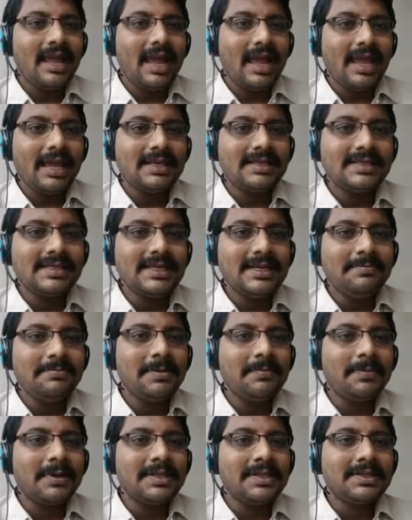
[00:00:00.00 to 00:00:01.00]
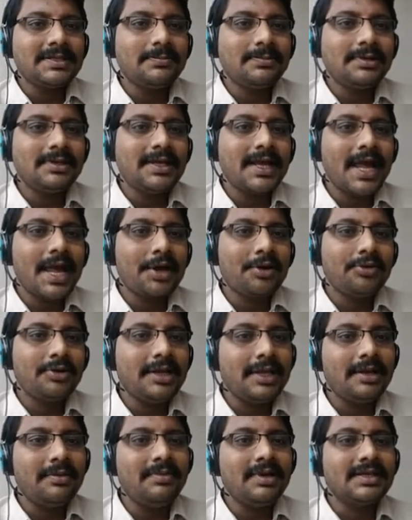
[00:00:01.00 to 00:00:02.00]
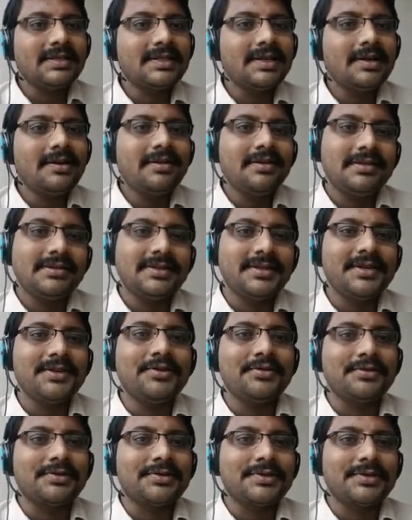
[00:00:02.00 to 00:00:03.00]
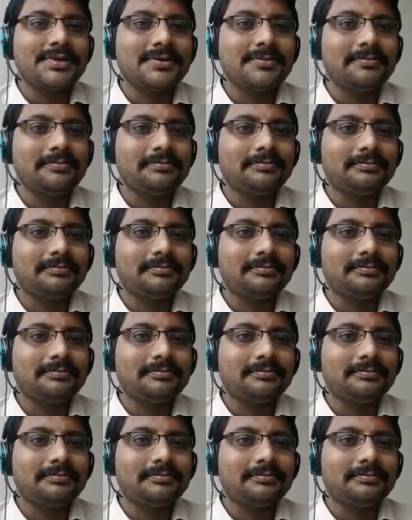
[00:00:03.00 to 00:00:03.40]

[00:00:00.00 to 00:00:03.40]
except principal diagonal elements are zeros.